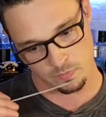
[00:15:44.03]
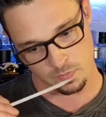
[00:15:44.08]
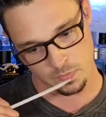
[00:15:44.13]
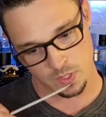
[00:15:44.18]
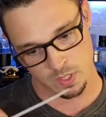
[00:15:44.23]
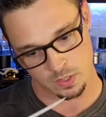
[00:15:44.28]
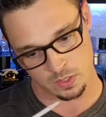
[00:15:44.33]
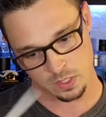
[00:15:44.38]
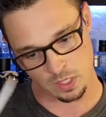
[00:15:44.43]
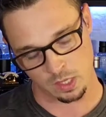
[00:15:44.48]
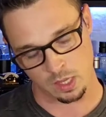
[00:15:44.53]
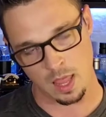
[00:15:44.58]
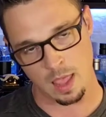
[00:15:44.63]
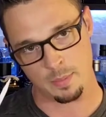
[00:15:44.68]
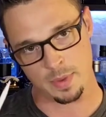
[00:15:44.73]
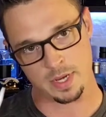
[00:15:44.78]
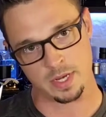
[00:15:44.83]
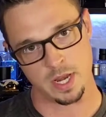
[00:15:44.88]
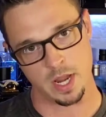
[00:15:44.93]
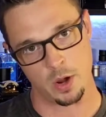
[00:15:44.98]
there's a
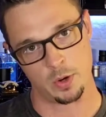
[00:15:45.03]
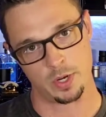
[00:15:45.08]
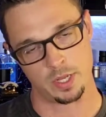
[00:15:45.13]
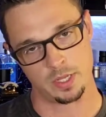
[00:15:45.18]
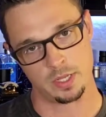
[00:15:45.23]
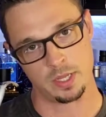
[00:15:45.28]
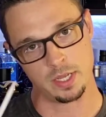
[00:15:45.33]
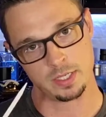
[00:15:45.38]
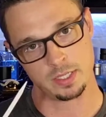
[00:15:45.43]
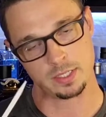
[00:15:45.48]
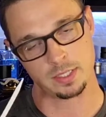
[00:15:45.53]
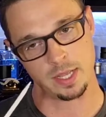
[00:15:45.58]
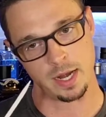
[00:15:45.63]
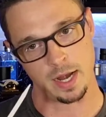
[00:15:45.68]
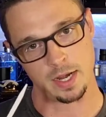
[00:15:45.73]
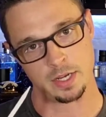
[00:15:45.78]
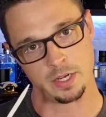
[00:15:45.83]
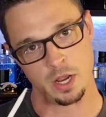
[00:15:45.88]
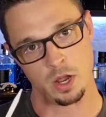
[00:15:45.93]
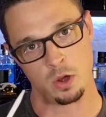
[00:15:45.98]
lemon note in this that
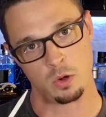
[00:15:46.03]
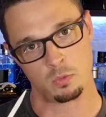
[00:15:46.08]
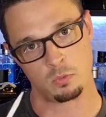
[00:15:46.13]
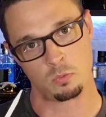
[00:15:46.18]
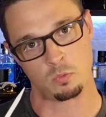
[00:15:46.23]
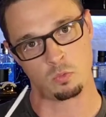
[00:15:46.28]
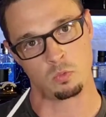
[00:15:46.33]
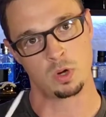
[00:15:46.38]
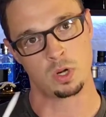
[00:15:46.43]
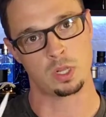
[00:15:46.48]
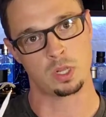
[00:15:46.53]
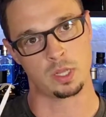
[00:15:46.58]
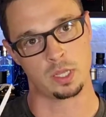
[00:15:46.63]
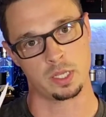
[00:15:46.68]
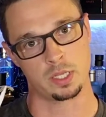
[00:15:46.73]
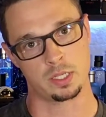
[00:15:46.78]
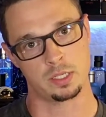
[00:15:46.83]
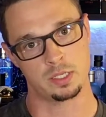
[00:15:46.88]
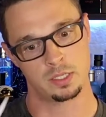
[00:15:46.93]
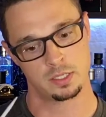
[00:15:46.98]
I don't
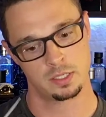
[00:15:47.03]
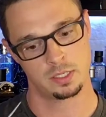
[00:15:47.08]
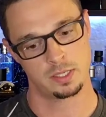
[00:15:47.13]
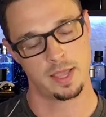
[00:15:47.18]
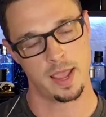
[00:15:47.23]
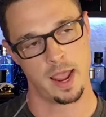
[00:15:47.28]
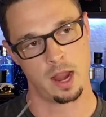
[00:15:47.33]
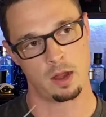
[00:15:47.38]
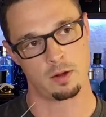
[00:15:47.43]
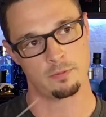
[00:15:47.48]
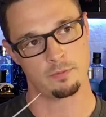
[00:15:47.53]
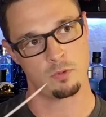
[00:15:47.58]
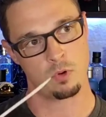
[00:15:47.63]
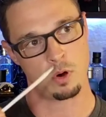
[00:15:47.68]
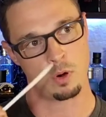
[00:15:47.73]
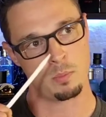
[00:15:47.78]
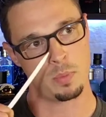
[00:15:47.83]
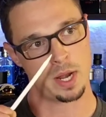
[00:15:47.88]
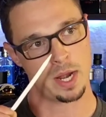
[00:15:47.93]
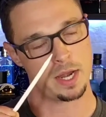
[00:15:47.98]
really care
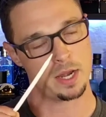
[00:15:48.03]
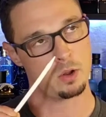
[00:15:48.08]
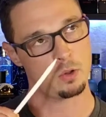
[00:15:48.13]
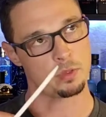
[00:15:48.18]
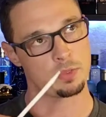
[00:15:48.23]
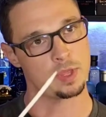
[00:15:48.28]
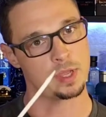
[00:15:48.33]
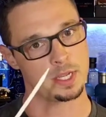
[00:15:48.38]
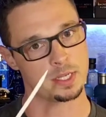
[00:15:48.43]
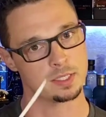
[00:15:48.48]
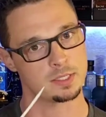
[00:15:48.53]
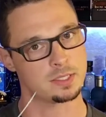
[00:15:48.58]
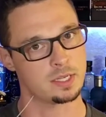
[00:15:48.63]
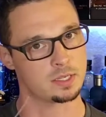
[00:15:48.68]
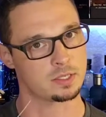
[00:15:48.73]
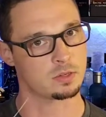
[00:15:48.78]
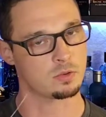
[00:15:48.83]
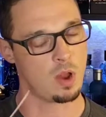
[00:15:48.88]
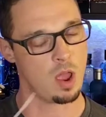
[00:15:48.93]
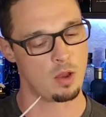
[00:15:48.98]
for, but I don't think it
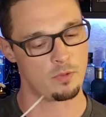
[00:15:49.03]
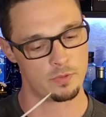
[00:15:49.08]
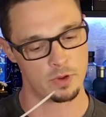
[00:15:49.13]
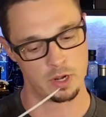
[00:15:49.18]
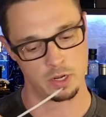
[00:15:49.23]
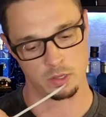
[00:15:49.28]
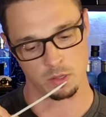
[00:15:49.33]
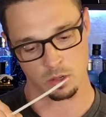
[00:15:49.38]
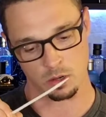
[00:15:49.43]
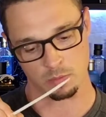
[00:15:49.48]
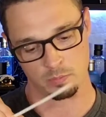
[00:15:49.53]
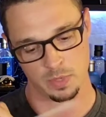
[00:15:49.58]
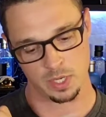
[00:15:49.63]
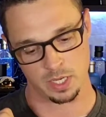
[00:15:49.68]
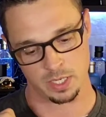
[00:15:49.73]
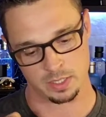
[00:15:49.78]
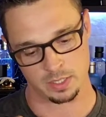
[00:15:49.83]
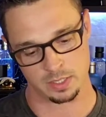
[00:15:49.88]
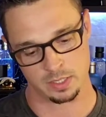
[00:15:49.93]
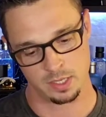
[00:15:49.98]
sticks around very long
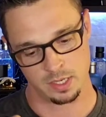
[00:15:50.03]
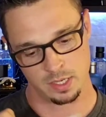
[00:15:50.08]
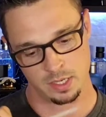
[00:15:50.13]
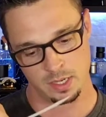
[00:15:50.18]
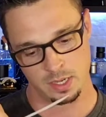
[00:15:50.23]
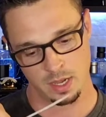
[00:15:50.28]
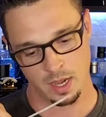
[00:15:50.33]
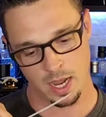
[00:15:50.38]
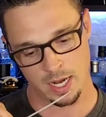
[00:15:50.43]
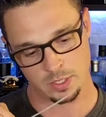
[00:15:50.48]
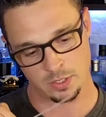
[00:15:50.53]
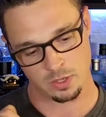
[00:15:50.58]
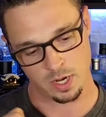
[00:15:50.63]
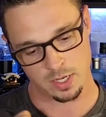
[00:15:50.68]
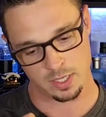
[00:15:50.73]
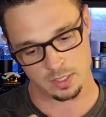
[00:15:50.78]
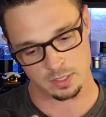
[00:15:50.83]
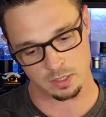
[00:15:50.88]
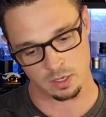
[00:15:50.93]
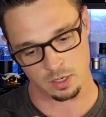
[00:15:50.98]
because I
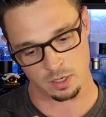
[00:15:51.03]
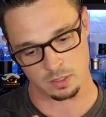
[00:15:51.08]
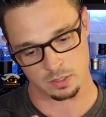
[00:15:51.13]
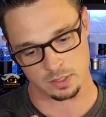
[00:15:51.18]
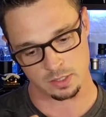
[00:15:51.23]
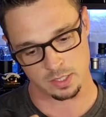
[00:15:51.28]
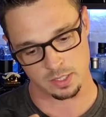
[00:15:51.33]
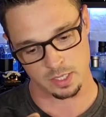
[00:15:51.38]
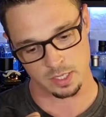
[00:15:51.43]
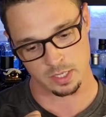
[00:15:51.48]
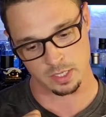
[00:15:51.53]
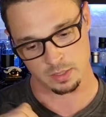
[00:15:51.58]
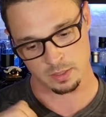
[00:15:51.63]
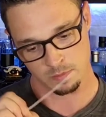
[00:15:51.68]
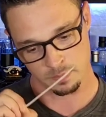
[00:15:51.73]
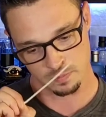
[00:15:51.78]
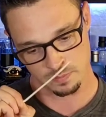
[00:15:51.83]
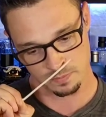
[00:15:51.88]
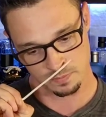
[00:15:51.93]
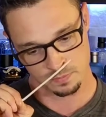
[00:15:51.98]
tried this on on skin
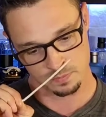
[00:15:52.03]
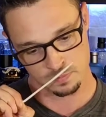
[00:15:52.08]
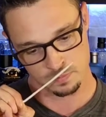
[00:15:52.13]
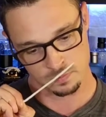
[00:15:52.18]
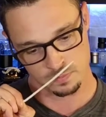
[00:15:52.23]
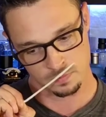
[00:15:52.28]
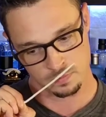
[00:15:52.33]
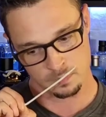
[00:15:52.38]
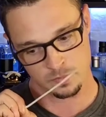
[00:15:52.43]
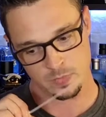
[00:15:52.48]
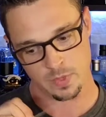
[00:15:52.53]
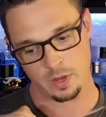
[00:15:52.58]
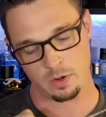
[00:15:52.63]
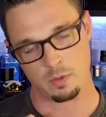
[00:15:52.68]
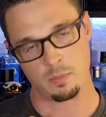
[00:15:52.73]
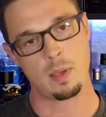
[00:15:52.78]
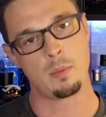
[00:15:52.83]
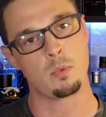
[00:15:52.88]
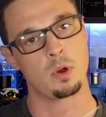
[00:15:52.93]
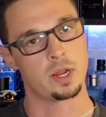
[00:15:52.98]
and I
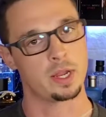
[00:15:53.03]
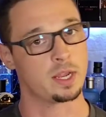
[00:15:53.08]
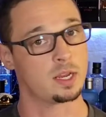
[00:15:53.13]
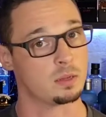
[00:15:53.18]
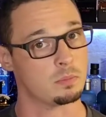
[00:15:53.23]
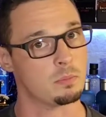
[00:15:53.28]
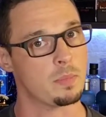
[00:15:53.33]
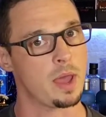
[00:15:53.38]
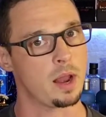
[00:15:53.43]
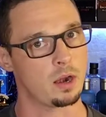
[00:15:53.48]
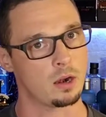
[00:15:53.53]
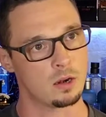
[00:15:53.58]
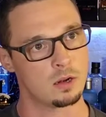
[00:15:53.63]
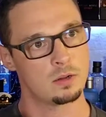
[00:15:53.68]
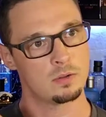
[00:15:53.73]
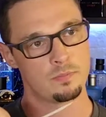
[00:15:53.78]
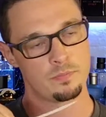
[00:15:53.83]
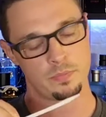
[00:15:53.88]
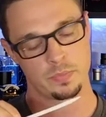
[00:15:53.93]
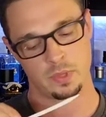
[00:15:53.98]
remember it getting better.
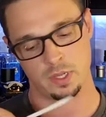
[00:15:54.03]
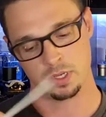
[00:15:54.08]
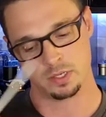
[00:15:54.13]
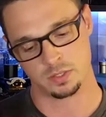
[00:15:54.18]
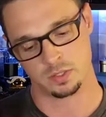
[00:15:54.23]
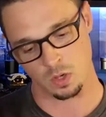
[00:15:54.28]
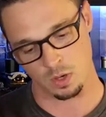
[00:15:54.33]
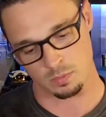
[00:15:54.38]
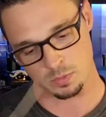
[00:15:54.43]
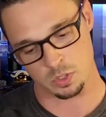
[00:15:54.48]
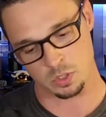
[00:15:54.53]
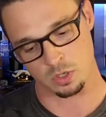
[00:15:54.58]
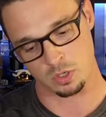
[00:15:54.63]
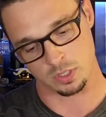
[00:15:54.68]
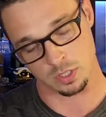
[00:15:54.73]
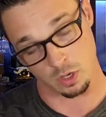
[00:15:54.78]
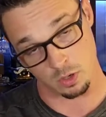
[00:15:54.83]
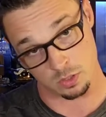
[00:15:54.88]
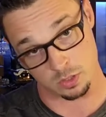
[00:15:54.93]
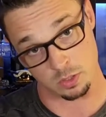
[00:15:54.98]
And so I'm sure
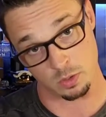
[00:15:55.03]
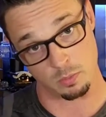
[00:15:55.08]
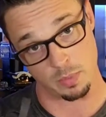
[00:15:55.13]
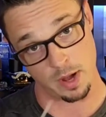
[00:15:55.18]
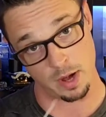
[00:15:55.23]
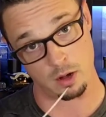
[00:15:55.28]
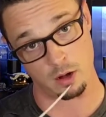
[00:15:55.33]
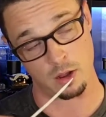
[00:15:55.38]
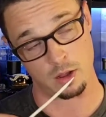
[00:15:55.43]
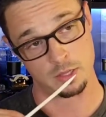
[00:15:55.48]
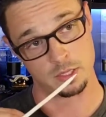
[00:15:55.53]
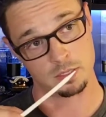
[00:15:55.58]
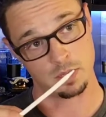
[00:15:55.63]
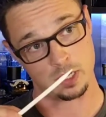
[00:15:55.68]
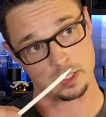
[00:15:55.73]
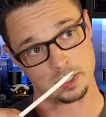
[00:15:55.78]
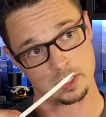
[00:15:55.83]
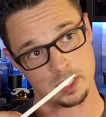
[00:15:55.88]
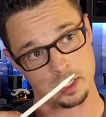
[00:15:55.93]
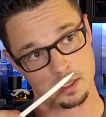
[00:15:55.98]
it's also better on,
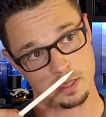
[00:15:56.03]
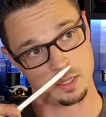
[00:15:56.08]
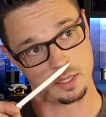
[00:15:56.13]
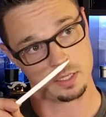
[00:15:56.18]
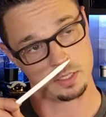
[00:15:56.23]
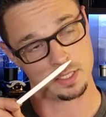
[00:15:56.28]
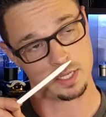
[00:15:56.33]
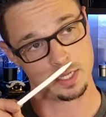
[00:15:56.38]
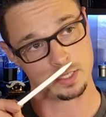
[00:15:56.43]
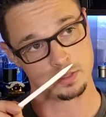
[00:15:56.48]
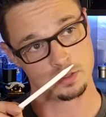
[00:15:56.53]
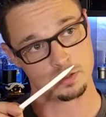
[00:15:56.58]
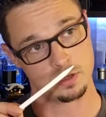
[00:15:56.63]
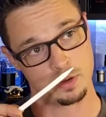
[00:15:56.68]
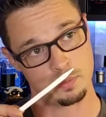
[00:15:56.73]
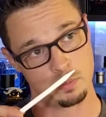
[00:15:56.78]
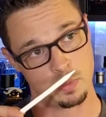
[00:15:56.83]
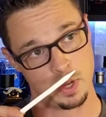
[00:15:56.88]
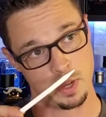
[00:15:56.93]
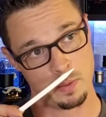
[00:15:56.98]
on skin than the test
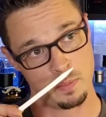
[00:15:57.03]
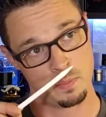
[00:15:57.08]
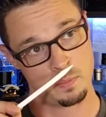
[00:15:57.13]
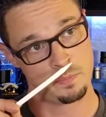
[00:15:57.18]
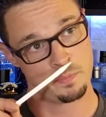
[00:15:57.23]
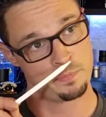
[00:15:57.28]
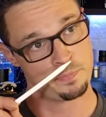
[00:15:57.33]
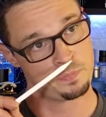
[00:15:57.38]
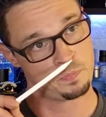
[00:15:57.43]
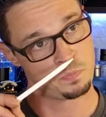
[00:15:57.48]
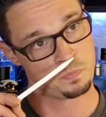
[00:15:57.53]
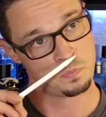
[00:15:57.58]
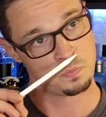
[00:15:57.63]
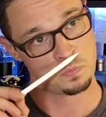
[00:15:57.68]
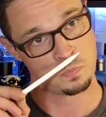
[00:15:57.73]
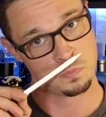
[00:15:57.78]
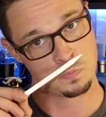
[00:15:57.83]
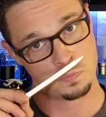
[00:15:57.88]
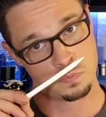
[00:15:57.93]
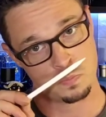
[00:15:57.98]
strip, but
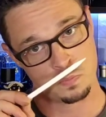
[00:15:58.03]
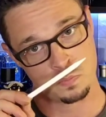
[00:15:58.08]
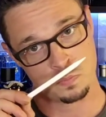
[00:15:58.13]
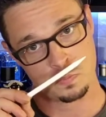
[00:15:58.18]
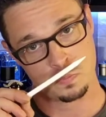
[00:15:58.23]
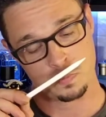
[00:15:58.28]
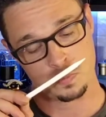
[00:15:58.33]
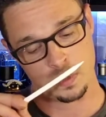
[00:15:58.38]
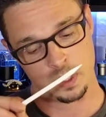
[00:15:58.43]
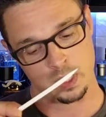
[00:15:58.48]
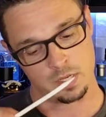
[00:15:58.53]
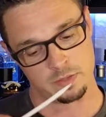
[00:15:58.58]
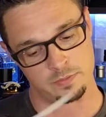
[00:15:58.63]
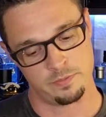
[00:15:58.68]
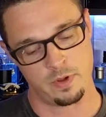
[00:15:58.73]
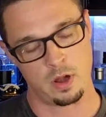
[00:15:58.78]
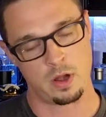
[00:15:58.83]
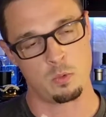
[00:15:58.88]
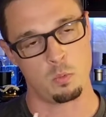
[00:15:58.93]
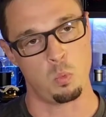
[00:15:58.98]
it's
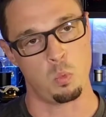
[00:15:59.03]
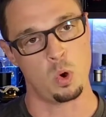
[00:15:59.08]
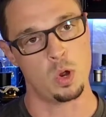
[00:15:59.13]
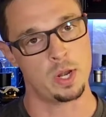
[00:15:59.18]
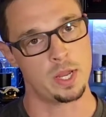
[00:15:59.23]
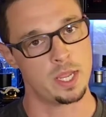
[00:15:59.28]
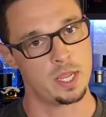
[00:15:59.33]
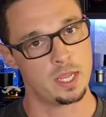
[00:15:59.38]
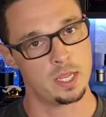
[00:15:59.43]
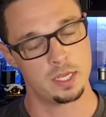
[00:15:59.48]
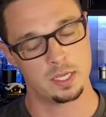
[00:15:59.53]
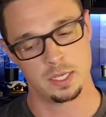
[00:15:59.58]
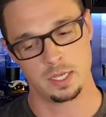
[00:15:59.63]
very woody.